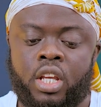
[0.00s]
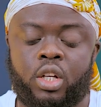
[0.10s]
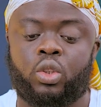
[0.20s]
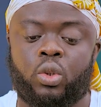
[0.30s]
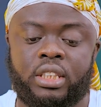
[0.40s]

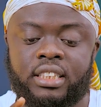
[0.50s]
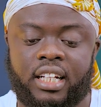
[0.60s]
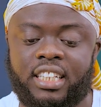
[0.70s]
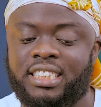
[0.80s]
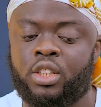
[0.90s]
including
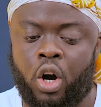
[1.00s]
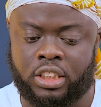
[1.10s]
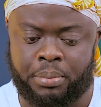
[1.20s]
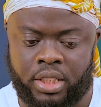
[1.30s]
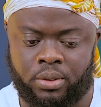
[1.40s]
cleaning
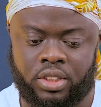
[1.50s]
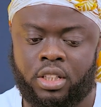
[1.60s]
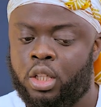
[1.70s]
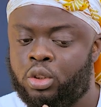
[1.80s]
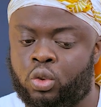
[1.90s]
hospitals,
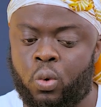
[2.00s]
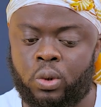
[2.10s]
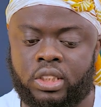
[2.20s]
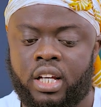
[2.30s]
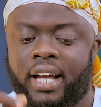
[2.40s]

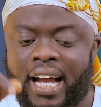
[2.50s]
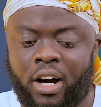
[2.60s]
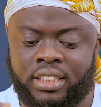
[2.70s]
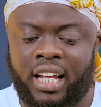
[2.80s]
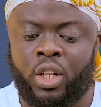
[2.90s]
schools,
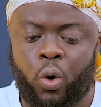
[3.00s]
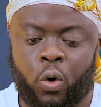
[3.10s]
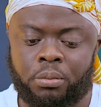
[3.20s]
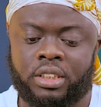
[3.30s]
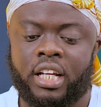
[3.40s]
elderly
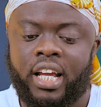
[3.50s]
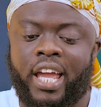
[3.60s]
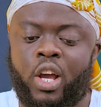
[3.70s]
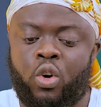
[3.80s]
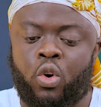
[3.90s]
homes,
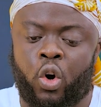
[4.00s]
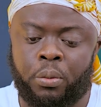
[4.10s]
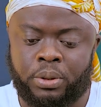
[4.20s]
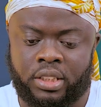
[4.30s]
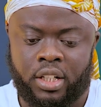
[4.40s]
and
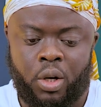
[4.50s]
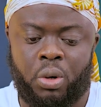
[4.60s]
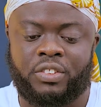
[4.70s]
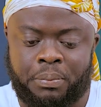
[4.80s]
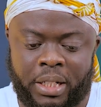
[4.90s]
groups
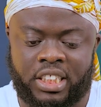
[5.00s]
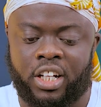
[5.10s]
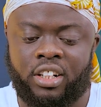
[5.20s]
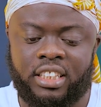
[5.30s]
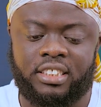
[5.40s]
with
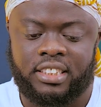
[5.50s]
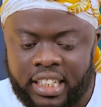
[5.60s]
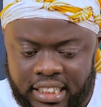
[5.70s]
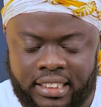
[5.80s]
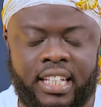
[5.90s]
special needs,
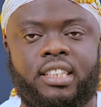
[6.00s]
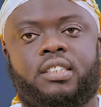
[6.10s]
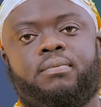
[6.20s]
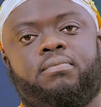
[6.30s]
he said.